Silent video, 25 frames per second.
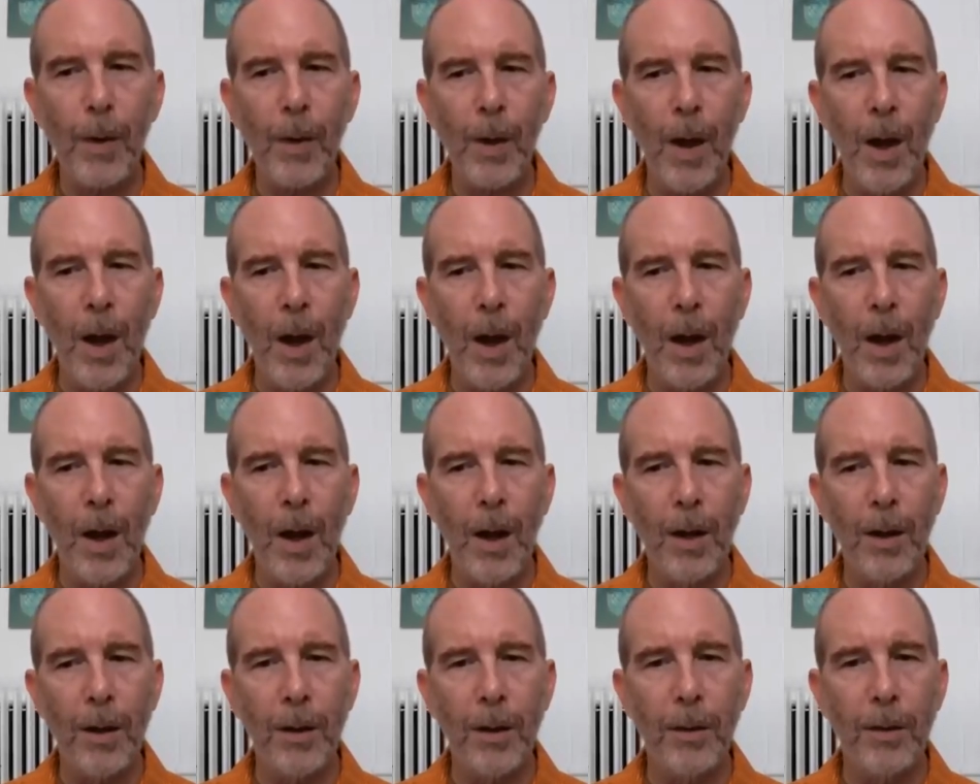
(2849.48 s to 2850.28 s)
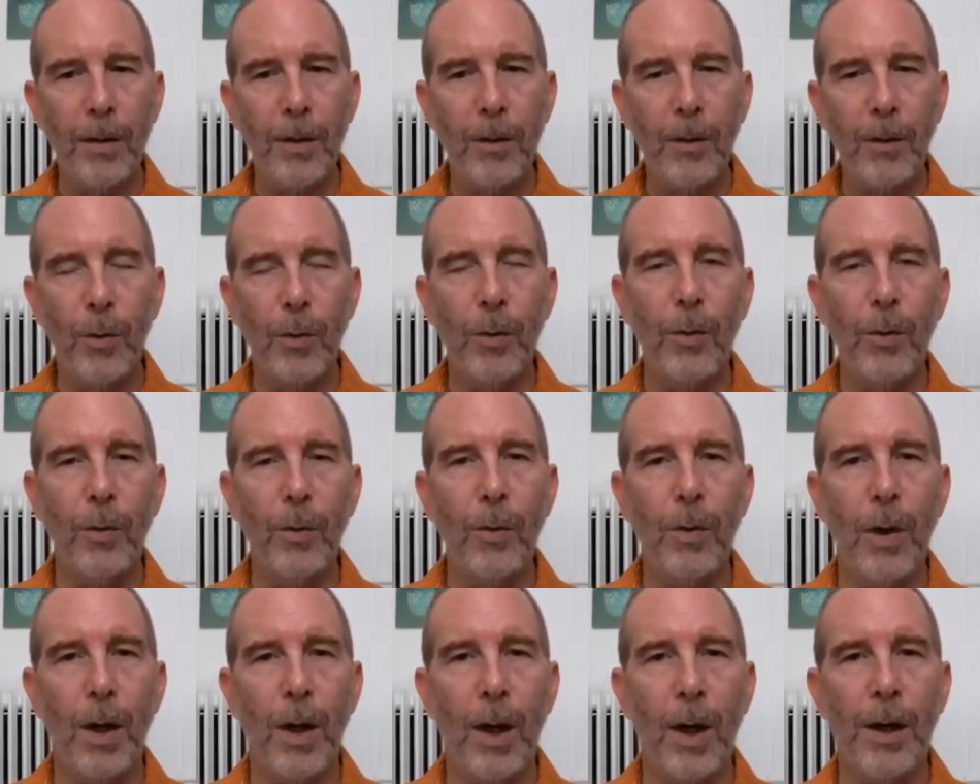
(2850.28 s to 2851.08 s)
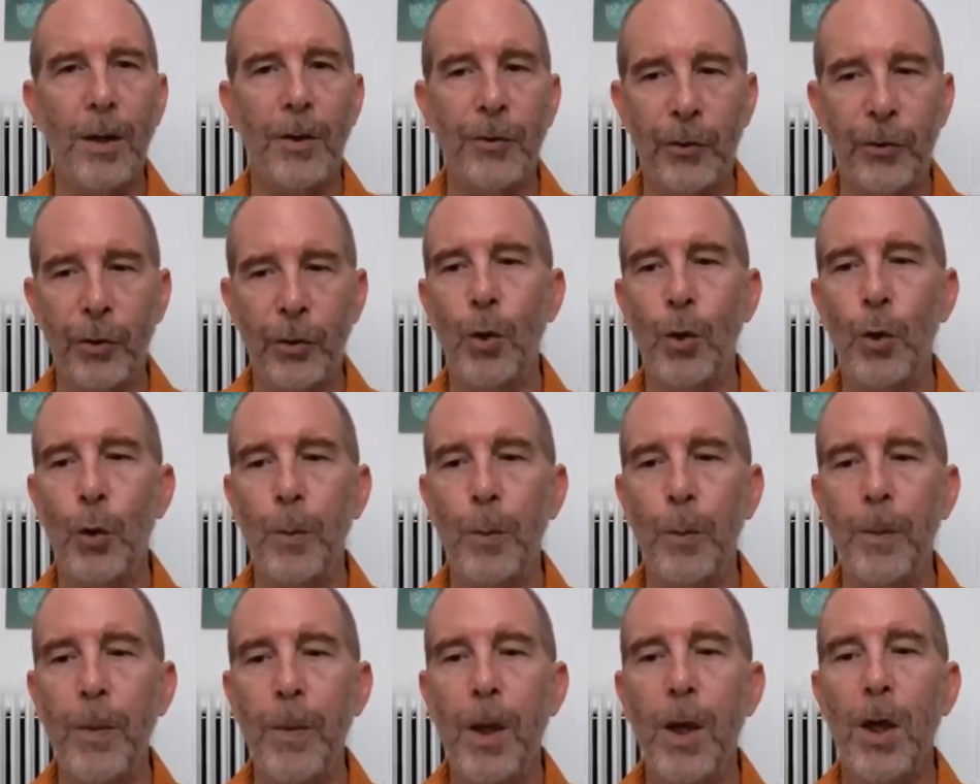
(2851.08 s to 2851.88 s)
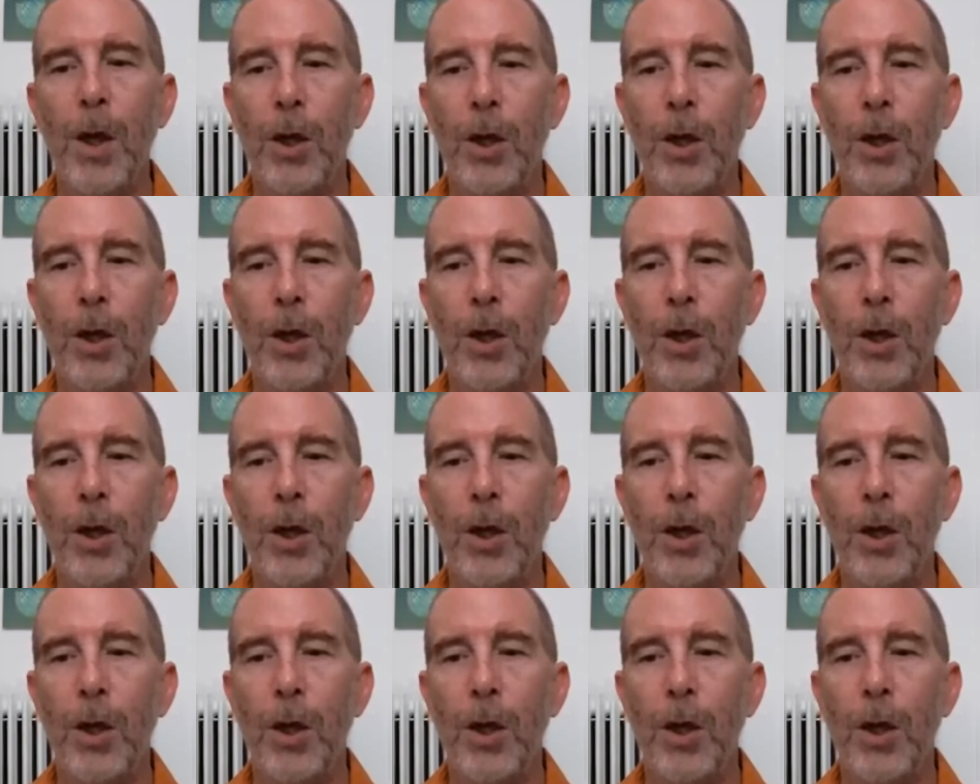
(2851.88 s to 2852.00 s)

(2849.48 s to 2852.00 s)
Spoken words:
I assume